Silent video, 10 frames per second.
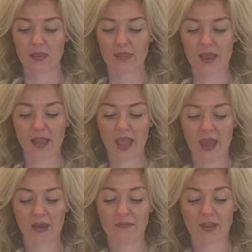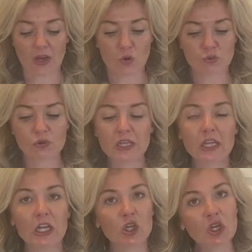have like a
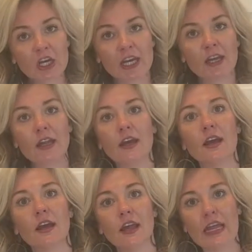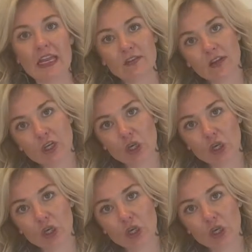really good, even